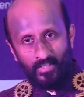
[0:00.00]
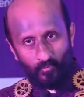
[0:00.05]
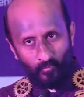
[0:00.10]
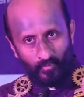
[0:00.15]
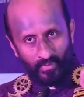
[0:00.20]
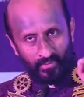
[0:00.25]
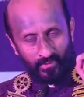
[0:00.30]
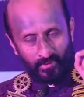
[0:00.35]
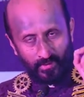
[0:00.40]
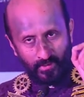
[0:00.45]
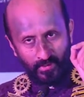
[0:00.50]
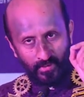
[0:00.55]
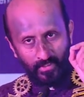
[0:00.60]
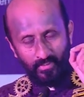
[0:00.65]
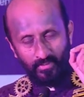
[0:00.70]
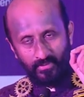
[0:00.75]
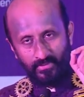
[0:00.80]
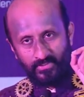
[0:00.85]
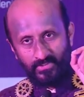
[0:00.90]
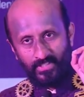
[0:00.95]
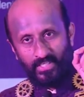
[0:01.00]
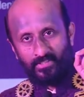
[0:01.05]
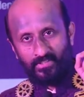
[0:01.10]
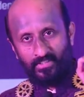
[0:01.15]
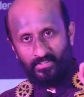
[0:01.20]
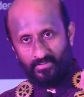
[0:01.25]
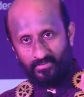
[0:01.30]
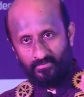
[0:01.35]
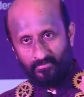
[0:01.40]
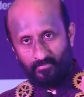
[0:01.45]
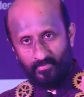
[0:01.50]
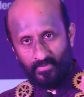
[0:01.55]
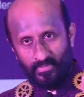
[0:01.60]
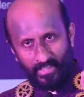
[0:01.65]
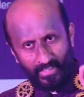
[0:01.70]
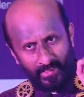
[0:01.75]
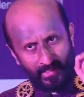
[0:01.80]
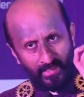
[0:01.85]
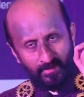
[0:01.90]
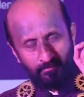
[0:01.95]
When he started,
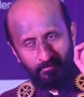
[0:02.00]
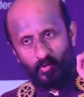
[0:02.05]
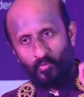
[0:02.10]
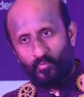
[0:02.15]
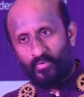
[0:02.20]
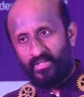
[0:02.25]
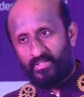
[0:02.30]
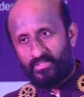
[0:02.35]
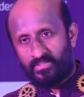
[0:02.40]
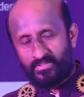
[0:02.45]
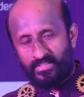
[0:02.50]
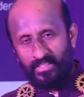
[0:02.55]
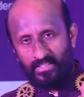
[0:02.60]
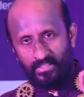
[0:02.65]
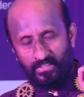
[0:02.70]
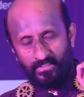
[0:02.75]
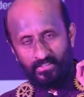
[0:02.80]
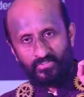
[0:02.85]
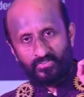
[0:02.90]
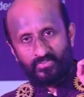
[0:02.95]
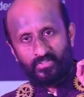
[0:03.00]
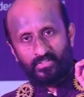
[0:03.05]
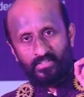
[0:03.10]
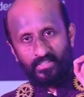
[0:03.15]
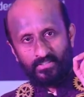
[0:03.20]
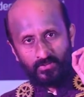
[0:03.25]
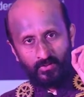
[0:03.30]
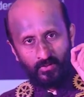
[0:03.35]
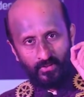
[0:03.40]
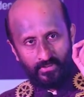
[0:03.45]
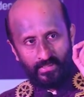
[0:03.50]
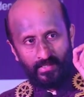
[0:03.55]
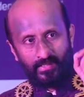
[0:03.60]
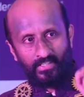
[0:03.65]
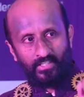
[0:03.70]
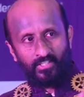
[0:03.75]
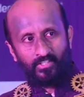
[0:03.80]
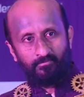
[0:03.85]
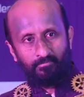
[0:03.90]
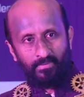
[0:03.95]
again, Providence, that our district has got
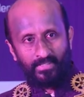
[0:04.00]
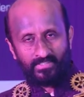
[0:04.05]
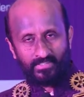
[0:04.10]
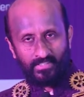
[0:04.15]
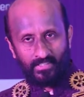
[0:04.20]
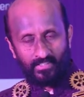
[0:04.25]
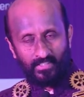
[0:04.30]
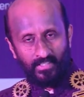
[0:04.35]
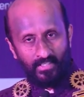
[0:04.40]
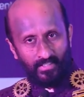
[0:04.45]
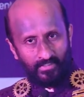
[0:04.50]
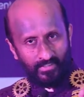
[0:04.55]
that kind of blessing,